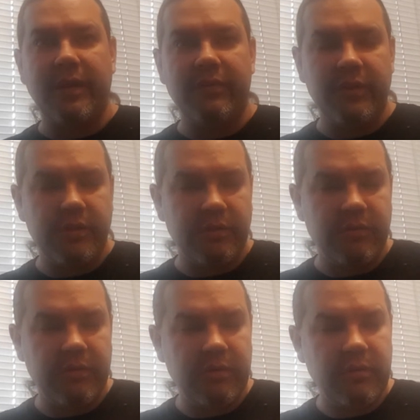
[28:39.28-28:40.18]
issues,
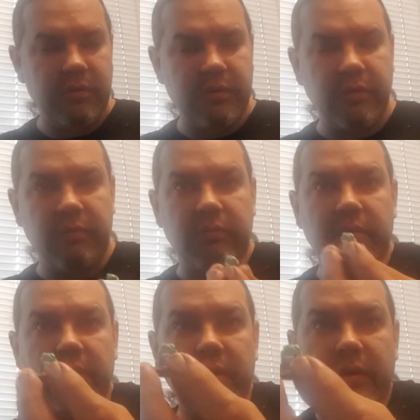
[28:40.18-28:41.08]
so
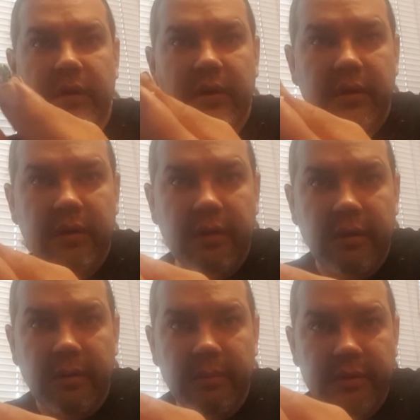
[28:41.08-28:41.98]

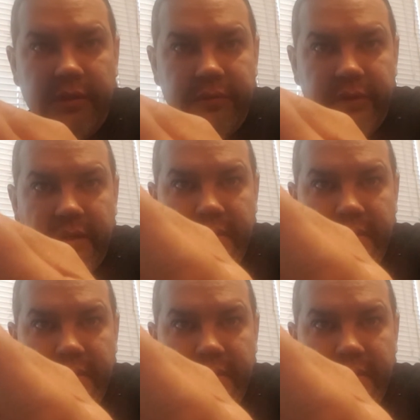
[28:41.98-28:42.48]
not sure if you can